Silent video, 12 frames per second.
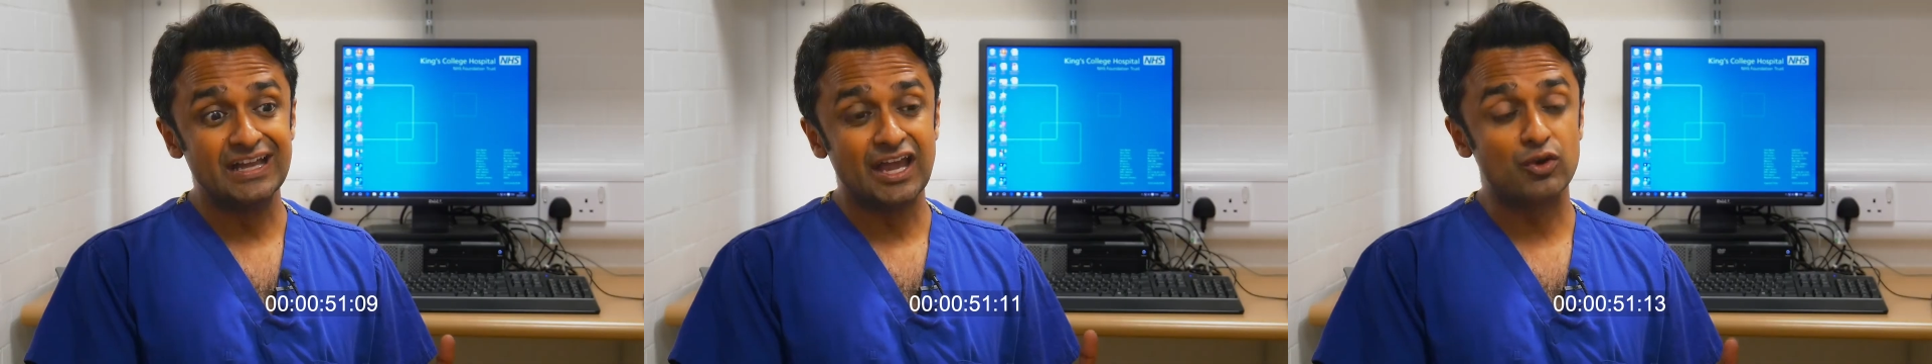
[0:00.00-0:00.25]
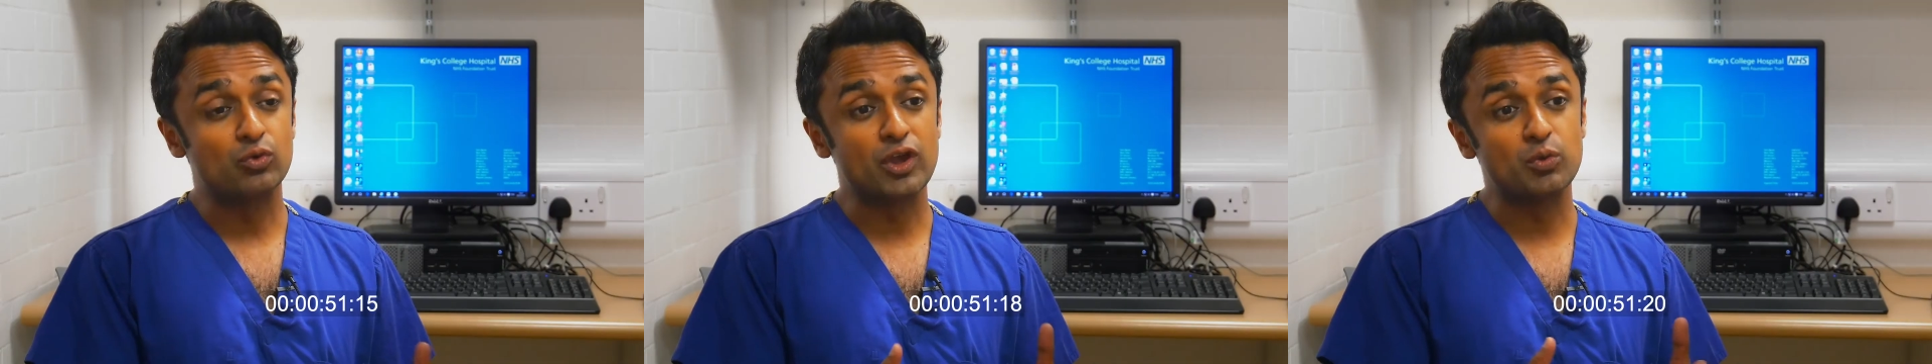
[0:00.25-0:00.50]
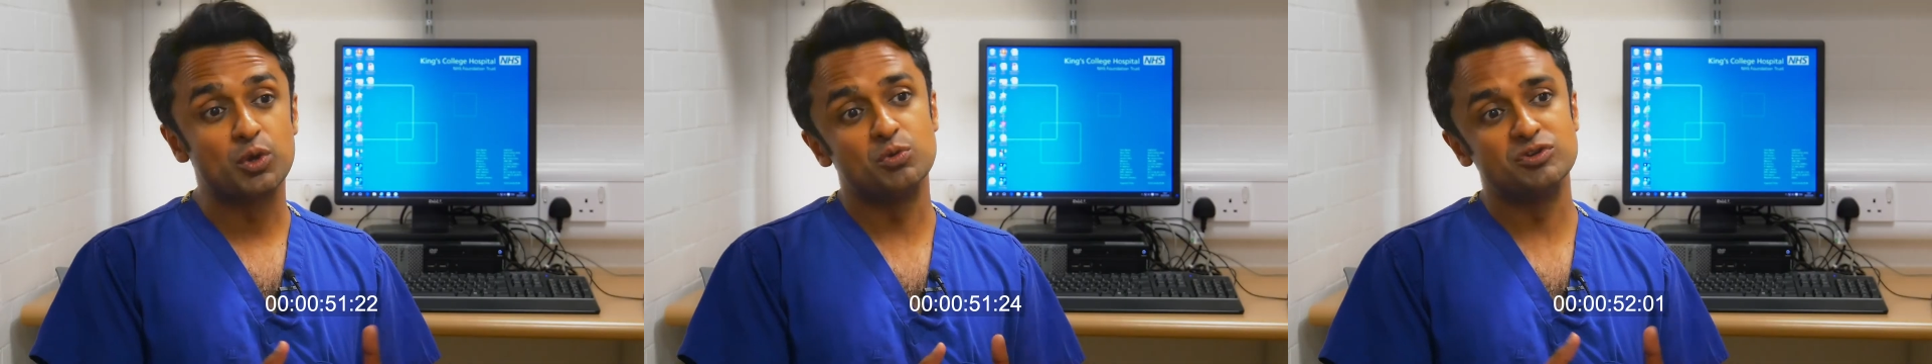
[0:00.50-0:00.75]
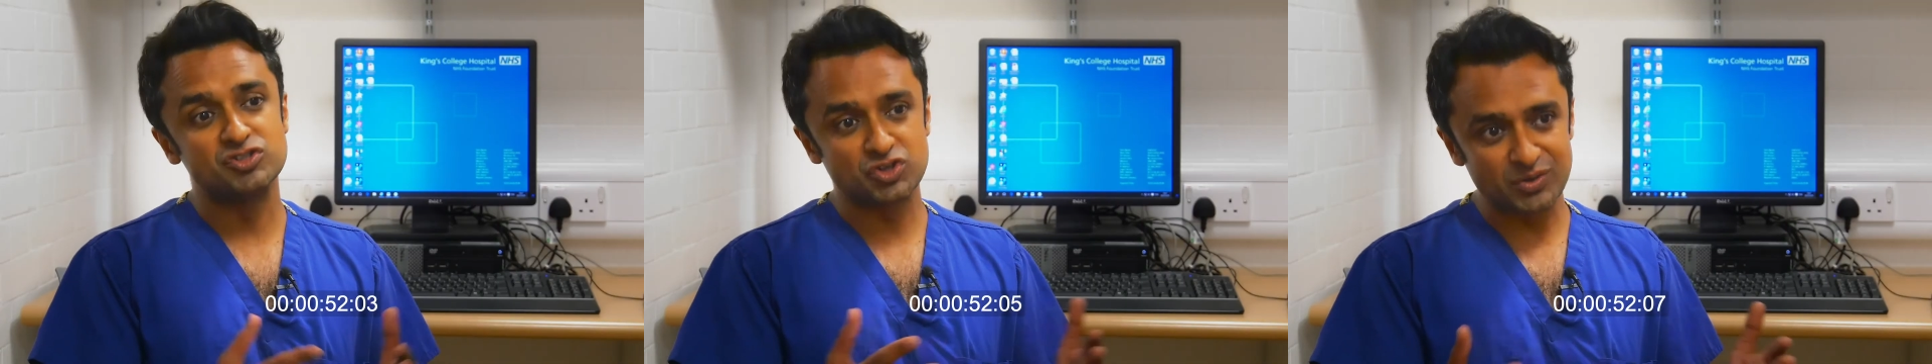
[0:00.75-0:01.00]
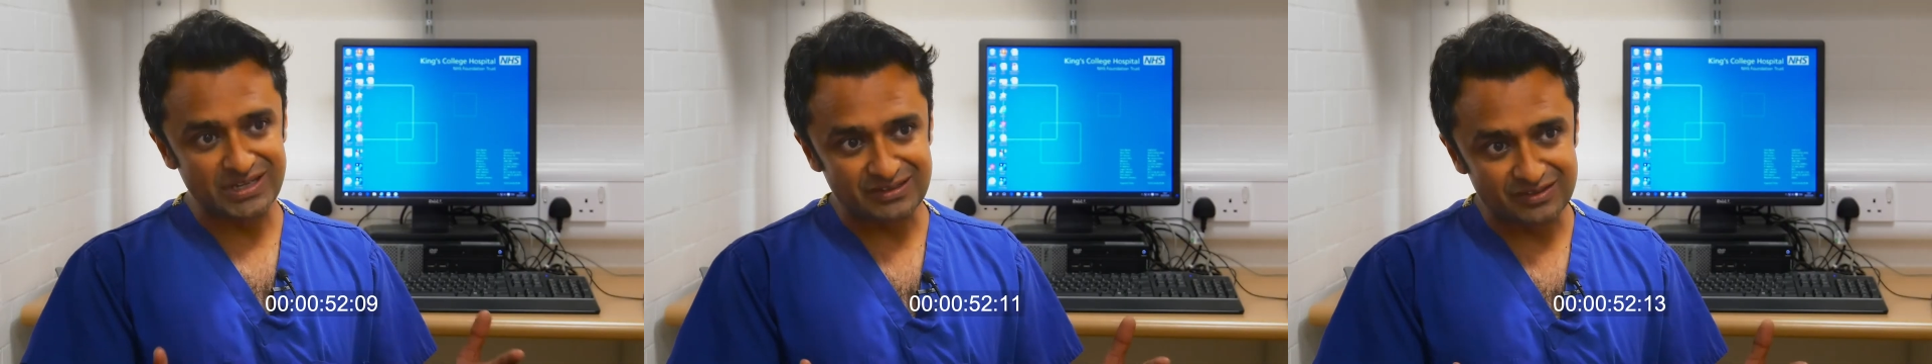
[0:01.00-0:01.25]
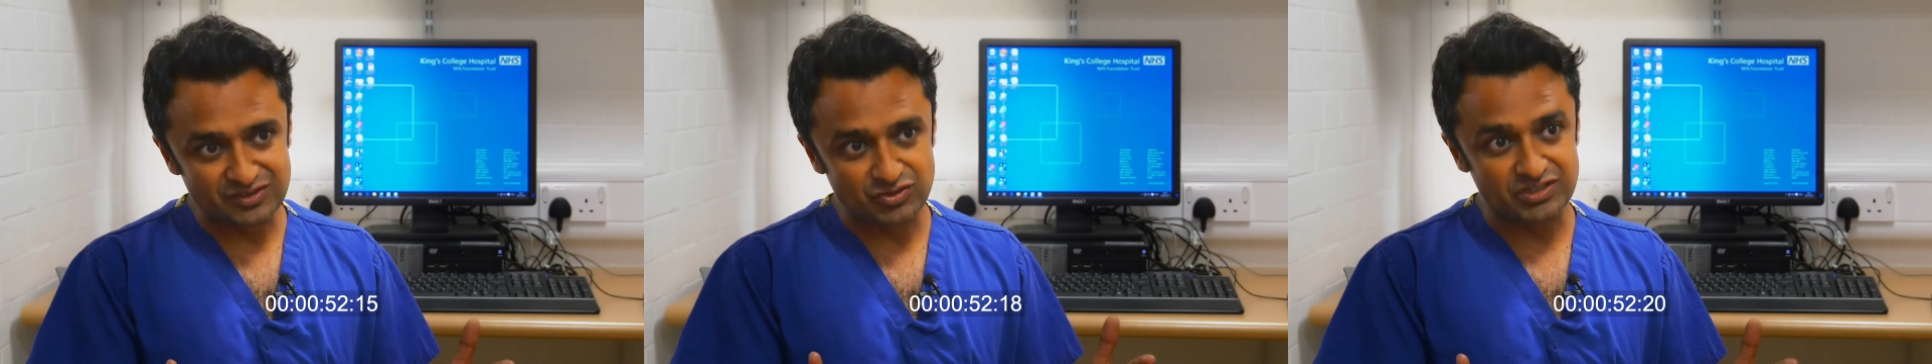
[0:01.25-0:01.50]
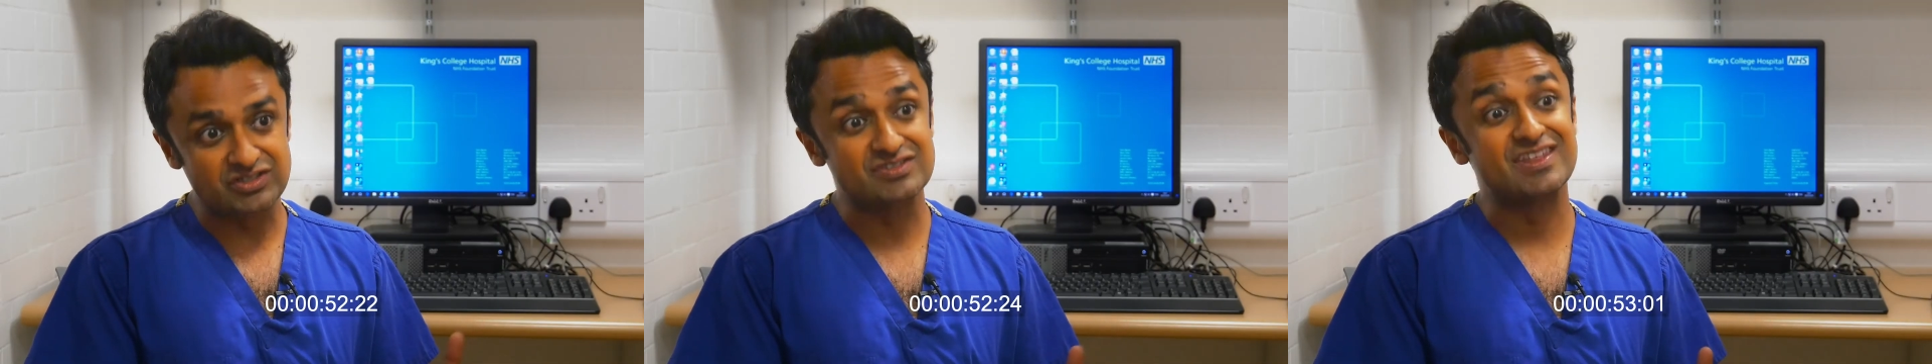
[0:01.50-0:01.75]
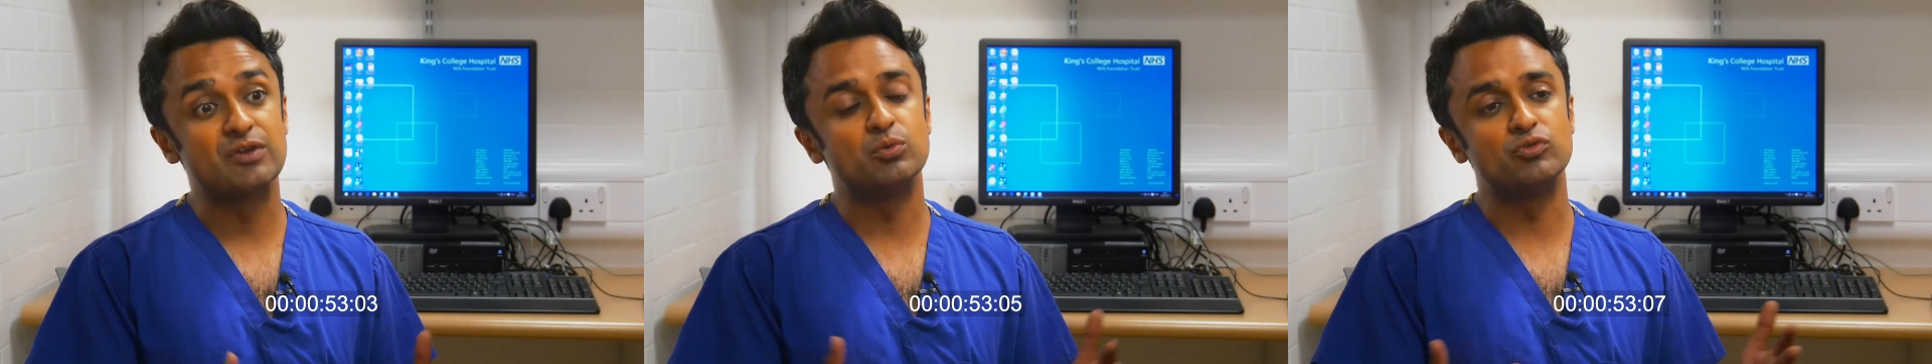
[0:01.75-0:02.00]
And although we would treat the
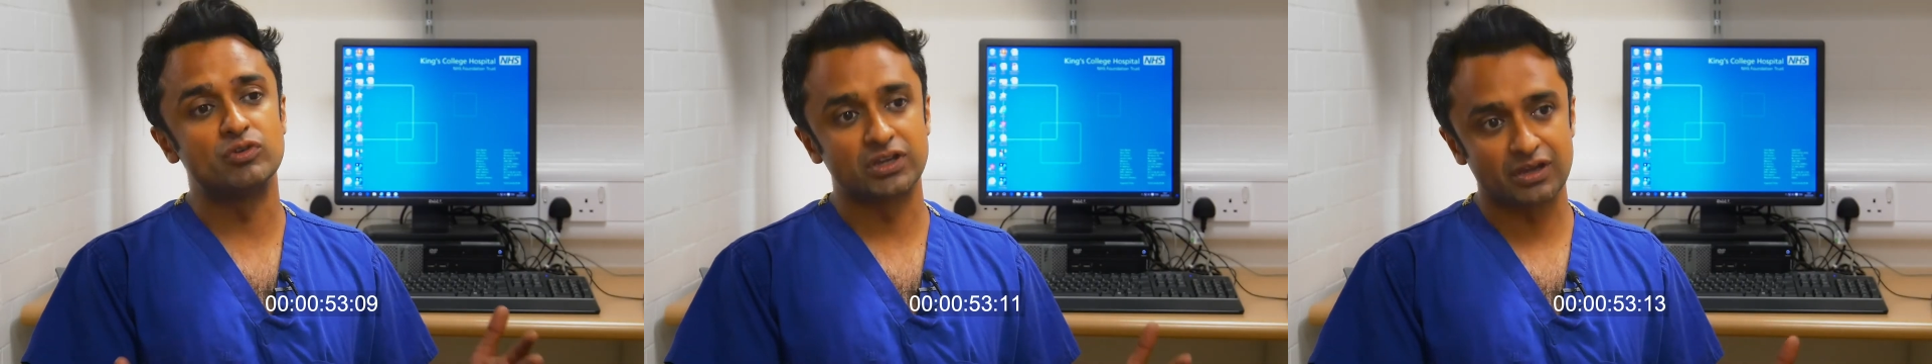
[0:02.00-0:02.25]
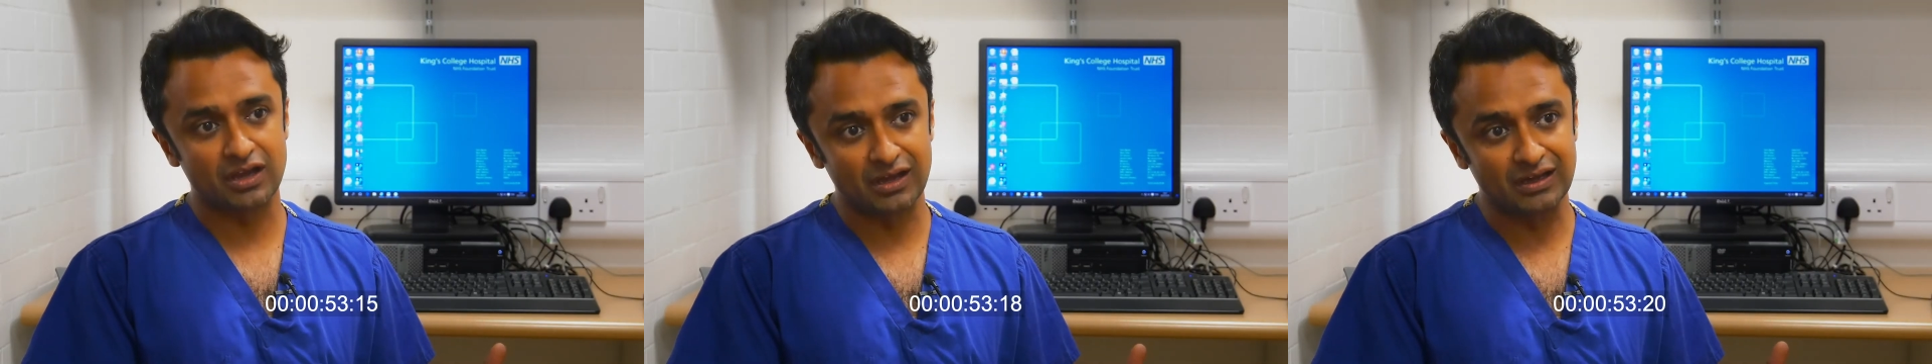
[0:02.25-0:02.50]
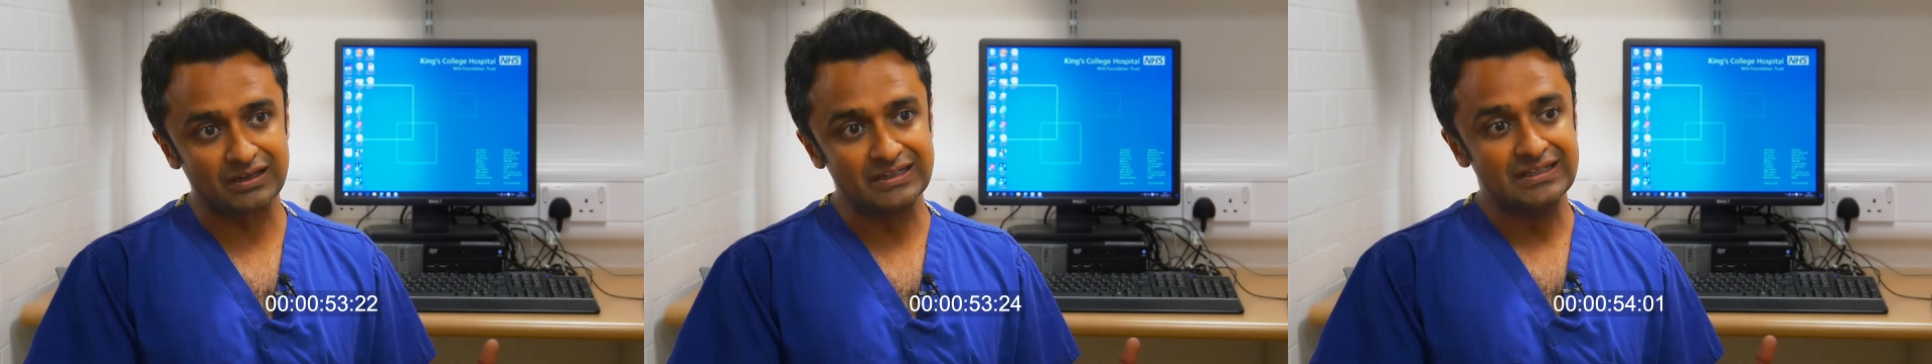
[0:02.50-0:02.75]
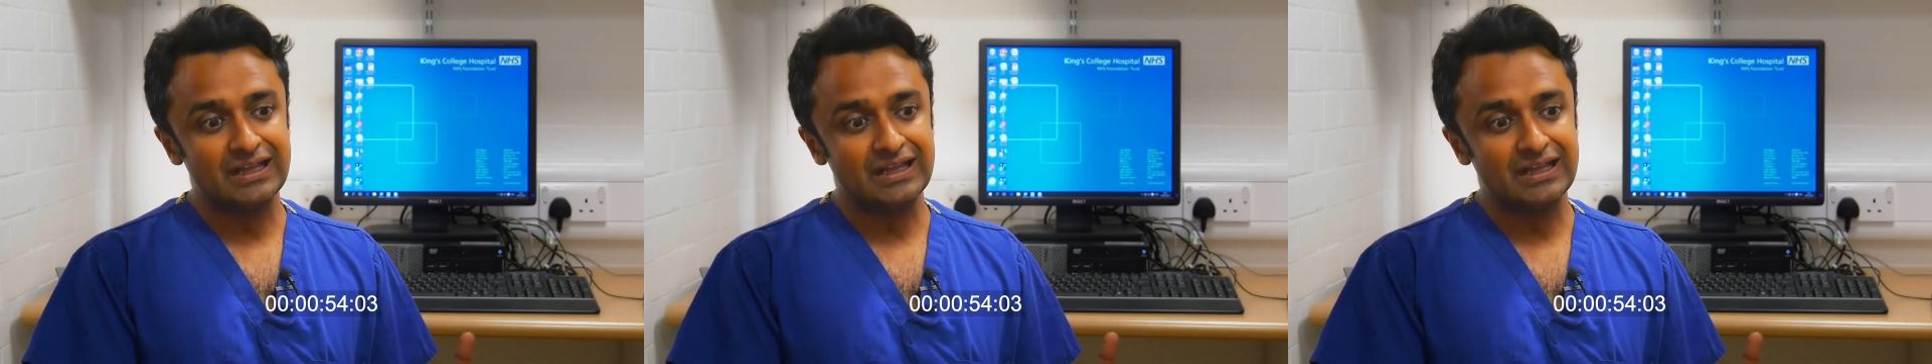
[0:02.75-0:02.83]
strictures, they would recur.